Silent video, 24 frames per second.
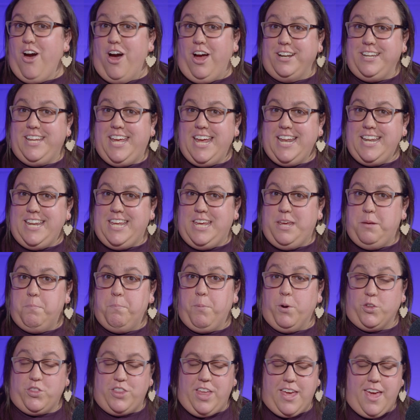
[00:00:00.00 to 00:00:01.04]
cotton candy
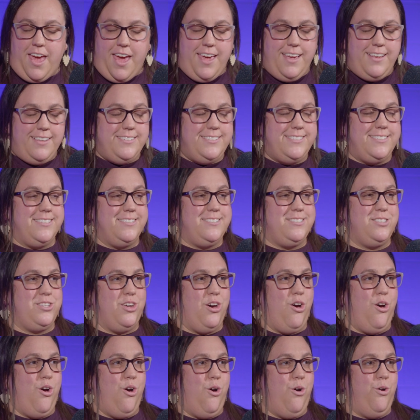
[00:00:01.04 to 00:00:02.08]
birthday cakes.
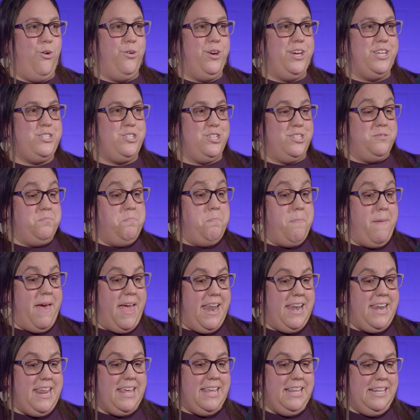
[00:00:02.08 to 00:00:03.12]
So it's just
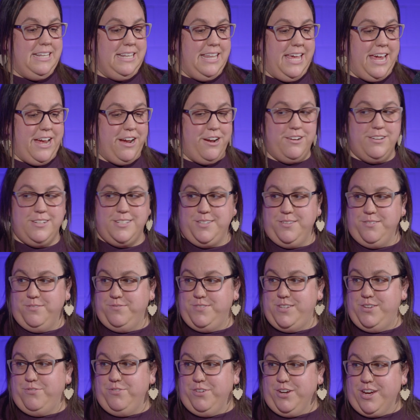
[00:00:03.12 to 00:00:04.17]
many layers
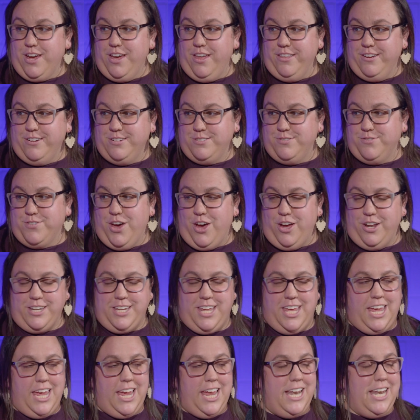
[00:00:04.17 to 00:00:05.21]
of different colors of
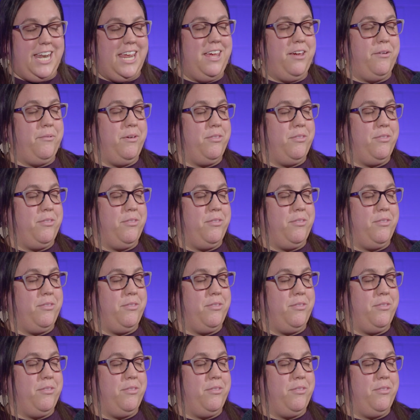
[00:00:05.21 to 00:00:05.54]
cotton candy.